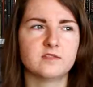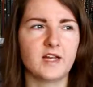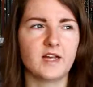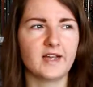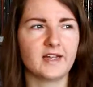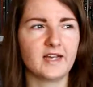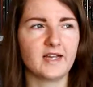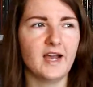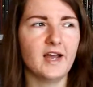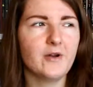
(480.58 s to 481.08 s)

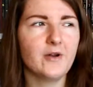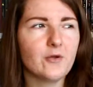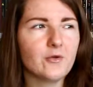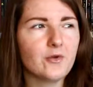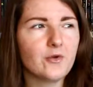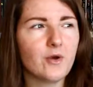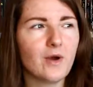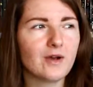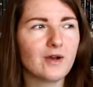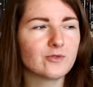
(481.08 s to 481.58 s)
like I
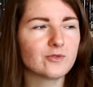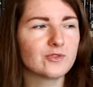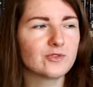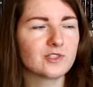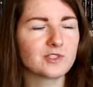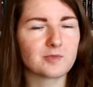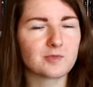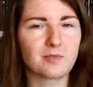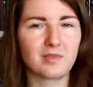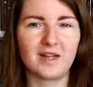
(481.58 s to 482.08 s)
don't know how to
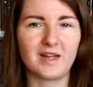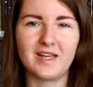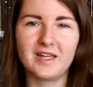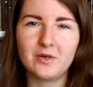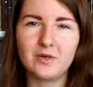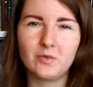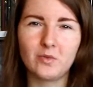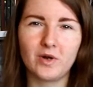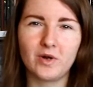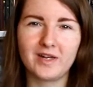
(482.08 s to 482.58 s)

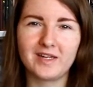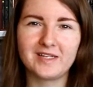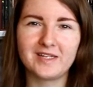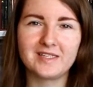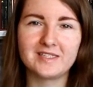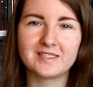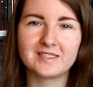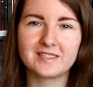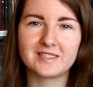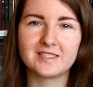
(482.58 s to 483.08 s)
explain what it
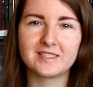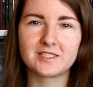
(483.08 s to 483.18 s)
is.